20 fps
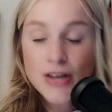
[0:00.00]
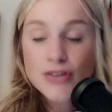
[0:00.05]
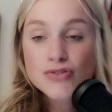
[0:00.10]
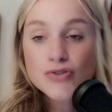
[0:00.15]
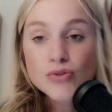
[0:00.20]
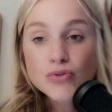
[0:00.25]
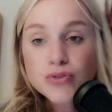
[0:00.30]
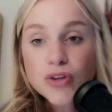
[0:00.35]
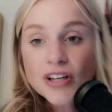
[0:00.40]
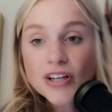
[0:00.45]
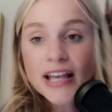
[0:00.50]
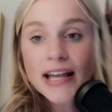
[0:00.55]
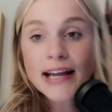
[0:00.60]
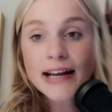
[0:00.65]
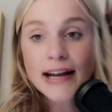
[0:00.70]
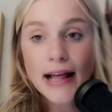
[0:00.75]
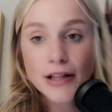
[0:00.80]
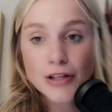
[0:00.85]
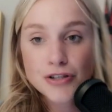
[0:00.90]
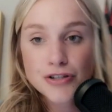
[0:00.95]
So looking
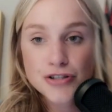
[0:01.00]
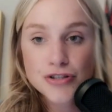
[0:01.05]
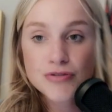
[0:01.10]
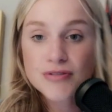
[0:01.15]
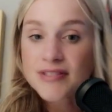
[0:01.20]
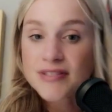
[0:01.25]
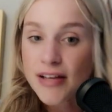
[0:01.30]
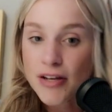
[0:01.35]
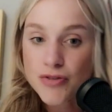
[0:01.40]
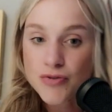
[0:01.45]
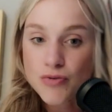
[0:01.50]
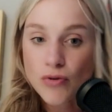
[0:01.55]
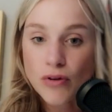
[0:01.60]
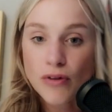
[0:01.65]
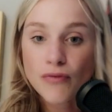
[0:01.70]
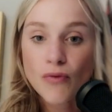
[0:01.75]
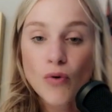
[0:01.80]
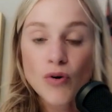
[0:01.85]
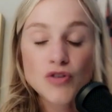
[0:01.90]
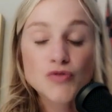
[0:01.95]
at LSU schedule,
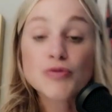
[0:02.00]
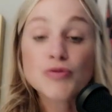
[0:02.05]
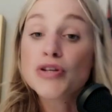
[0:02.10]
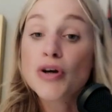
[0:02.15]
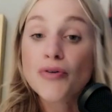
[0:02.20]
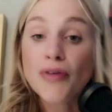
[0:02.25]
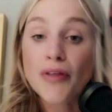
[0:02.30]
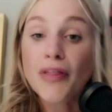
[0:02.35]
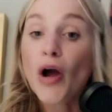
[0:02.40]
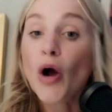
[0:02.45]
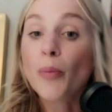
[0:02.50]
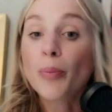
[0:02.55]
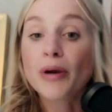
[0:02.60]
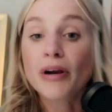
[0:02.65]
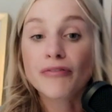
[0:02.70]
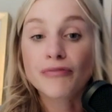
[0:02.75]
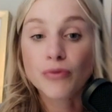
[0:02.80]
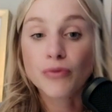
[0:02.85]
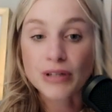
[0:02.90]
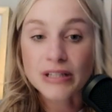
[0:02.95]
of course, we know that they open
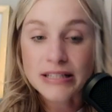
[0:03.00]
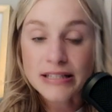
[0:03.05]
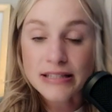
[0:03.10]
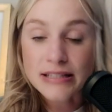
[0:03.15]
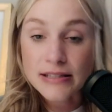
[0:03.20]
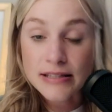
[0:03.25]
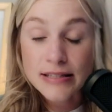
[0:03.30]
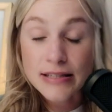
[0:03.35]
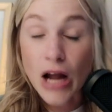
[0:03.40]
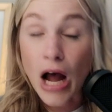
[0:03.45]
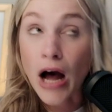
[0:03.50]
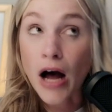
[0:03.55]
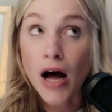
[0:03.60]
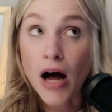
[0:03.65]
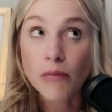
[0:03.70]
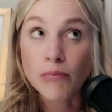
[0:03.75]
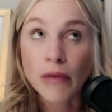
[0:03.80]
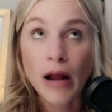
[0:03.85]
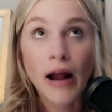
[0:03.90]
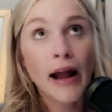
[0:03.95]
at Florida,
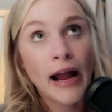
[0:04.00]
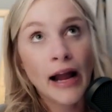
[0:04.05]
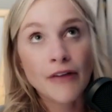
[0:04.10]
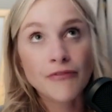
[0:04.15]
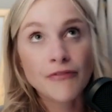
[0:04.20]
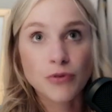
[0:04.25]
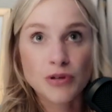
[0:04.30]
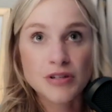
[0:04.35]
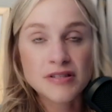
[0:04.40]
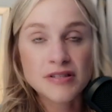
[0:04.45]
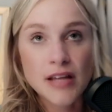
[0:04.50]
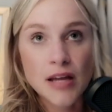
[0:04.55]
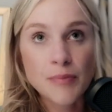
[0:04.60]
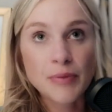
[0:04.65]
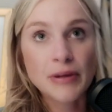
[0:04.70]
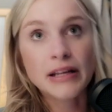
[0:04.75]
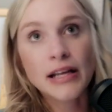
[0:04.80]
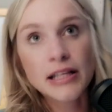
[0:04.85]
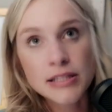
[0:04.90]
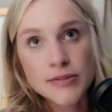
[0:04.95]
uh, not at Florida State,
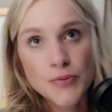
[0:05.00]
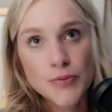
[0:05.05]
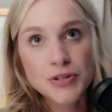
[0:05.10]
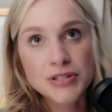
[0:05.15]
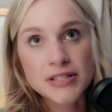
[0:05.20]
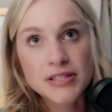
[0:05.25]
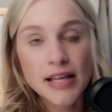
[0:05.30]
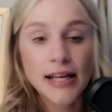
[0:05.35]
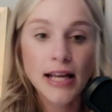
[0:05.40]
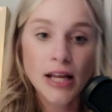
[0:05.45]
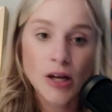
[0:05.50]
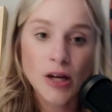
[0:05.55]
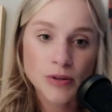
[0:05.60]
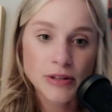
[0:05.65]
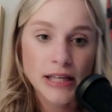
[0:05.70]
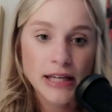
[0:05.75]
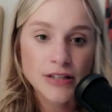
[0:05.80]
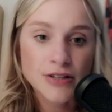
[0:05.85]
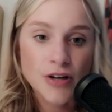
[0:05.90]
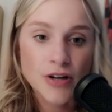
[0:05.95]
but against Florida State in
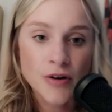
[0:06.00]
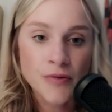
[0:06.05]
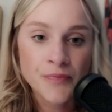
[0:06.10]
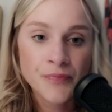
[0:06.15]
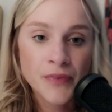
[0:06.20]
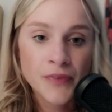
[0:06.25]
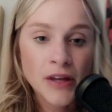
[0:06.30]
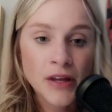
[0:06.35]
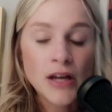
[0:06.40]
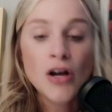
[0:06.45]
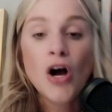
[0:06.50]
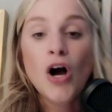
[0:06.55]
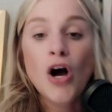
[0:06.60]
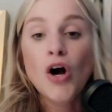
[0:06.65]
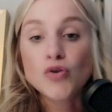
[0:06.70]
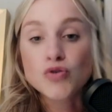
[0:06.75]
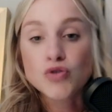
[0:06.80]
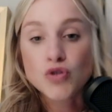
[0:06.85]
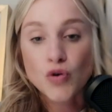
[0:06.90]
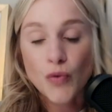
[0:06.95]
Orlando,
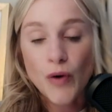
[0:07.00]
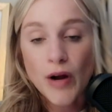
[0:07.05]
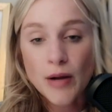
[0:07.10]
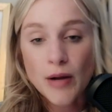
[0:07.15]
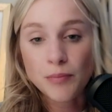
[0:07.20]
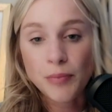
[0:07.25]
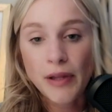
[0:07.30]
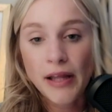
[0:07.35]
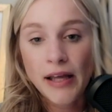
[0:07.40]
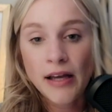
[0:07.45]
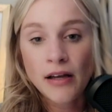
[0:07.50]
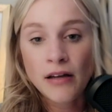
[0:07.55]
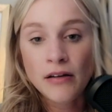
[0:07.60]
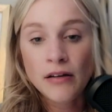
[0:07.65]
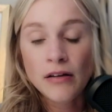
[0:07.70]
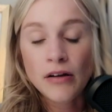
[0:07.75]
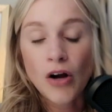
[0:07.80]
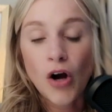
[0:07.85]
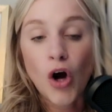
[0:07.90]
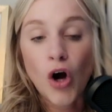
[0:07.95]
host Grambling,
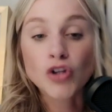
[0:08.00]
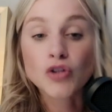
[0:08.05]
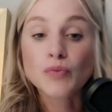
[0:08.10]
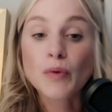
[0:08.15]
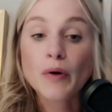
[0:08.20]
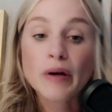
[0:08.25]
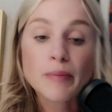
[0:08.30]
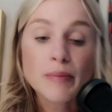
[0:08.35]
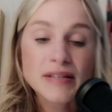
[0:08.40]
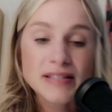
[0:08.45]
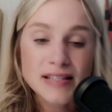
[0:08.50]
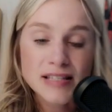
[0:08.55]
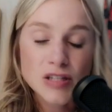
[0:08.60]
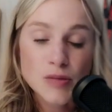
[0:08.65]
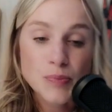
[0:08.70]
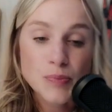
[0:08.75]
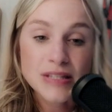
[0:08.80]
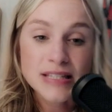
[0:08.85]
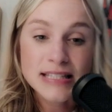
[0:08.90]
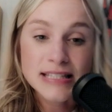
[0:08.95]
on the road at
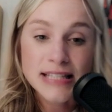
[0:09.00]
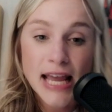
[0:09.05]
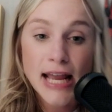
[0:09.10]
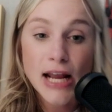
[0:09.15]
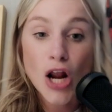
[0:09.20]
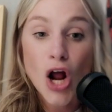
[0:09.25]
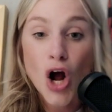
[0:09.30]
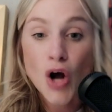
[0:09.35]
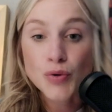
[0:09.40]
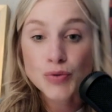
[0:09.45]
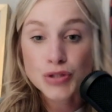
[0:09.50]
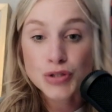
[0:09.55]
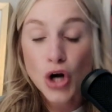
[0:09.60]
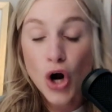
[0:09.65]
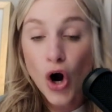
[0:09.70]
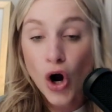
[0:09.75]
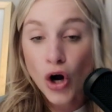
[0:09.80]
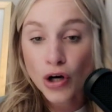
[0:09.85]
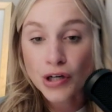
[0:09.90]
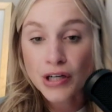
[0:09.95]
Mississippi State, host
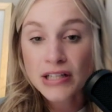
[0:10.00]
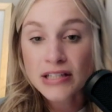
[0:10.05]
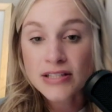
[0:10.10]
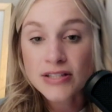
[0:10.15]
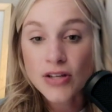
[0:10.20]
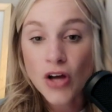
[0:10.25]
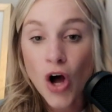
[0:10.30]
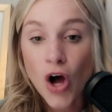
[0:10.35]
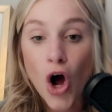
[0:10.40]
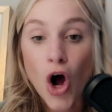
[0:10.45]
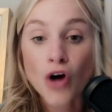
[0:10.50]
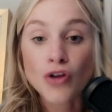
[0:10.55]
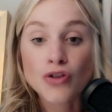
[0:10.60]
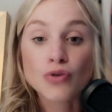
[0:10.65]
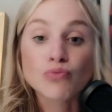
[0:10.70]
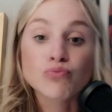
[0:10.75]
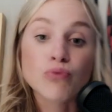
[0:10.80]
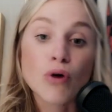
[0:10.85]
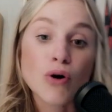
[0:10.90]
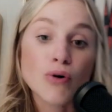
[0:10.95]
Arkansas, on
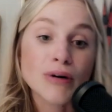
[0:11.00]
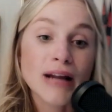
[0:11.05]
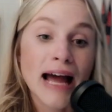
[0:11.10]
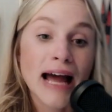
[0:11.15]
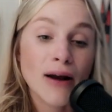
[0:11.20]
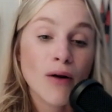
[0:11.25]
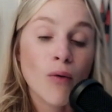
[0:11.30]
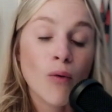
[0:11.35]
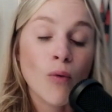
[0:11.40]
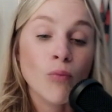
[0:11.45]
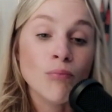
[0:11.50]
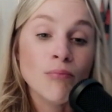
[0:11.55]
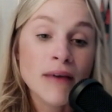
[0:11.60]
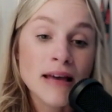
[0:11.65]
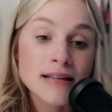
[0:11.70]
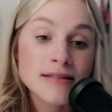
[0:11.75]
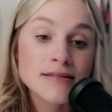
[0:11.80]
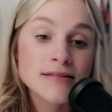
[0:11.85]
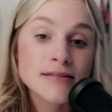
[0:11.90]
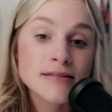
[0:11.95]
the road at Ole
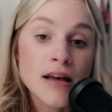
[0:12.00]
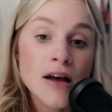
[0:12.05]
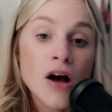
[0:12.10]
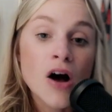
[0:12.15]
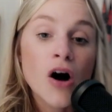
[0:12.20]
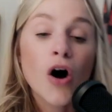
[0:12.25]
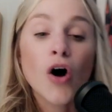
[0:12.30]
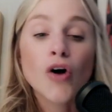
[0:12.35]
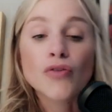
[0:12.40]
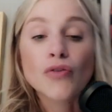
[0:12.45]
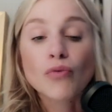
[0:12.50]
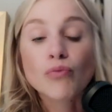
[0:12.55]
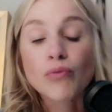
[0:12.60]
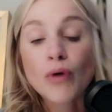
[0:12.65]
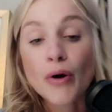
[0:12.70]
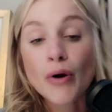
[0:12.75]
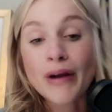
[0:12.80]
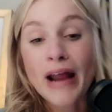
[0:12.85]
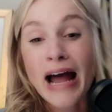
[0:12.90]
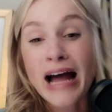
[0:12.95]
Miss, on the
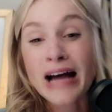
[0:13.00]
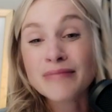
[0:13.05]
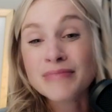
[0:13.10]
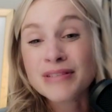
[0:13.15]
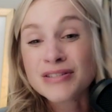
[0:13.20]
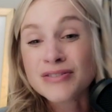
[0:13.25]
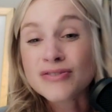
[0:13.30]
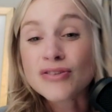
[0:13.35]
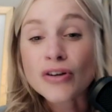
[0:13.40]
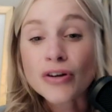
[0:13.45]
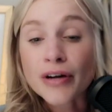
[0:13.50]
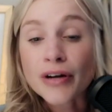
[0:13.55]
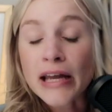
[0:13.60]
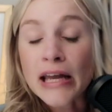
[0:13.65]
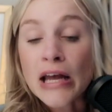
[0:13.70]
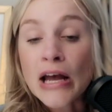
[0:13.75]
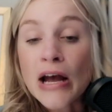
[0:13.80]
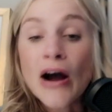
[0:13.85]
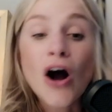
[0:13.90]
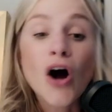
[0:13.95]
road at
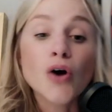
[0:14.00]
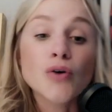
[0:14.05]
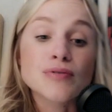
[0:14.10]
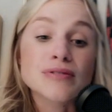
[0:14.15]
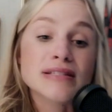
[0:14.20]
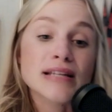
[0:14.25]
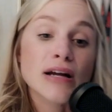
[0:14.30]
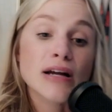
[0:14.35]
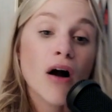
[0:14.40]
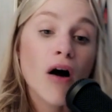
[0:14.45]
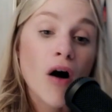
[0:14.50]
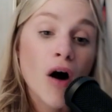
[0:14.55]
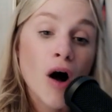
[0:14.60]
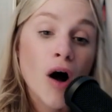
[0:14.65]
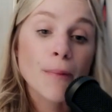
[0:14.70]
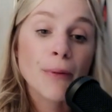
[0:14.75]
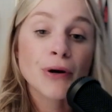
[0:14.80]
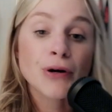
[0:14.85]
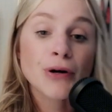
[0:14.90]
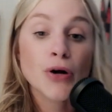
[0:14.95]
Missouri, hosting
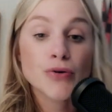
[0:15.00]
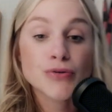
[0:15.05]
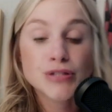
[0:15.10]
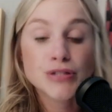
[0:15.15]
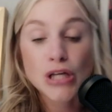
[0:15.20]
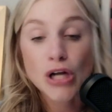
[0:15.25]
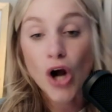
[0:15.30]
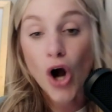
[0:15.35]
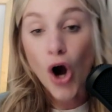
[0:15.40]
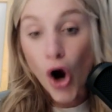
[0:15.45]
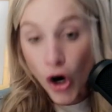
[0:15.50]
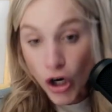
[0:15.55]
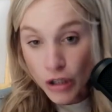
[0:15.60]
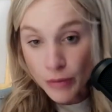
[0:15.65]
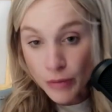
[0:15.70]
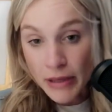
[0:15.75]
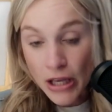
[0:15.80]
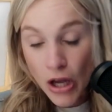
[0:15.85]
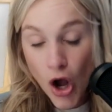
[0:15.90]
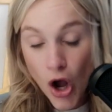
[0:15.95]
Auburn, hosting
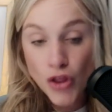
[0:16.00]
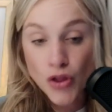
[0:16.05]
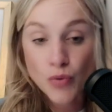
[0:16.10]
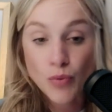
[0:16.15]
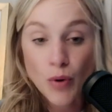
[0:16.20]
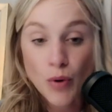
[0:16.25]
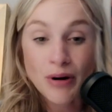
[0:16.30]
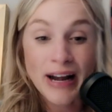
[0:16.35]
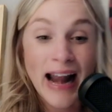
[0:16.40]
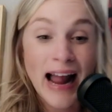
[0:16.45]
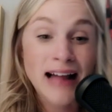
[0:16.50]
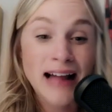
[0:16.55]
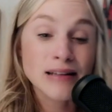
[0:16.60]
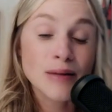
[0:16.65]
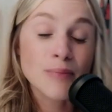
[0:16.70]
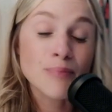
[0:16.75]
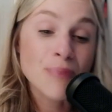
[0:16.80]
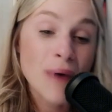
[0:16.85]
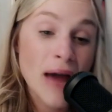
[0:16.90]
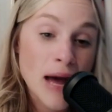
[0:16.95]
Army, on the road at
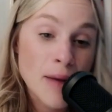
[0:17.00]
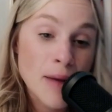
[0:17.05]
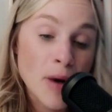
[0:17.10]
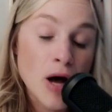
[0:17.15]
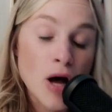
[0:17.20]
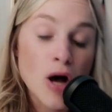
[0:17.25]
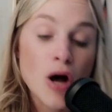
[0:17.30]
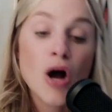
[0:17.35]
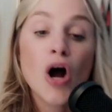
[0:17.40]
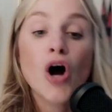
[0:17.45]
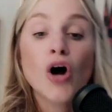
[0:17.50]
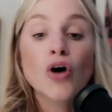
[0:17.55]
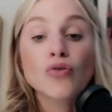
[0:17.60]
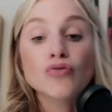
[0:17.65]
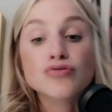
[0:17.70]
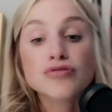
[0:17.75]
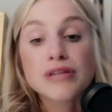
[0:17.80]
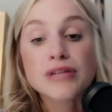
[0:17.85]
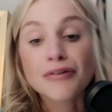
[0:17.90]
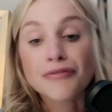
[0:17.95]
Alabama,
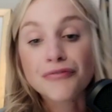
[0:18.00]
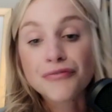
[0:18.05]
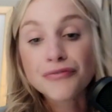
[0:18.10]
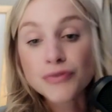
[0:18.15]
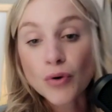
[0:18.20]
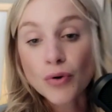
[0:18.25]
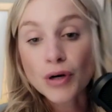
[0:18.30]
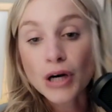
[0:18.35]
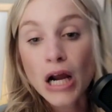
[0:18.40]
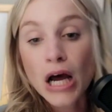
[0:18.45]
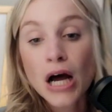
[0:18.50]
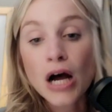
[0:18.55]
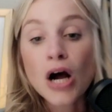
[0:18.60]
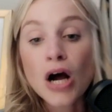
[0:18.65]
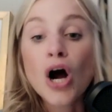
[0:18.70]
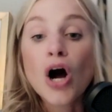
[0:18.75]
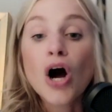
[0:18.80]
hosting Florida,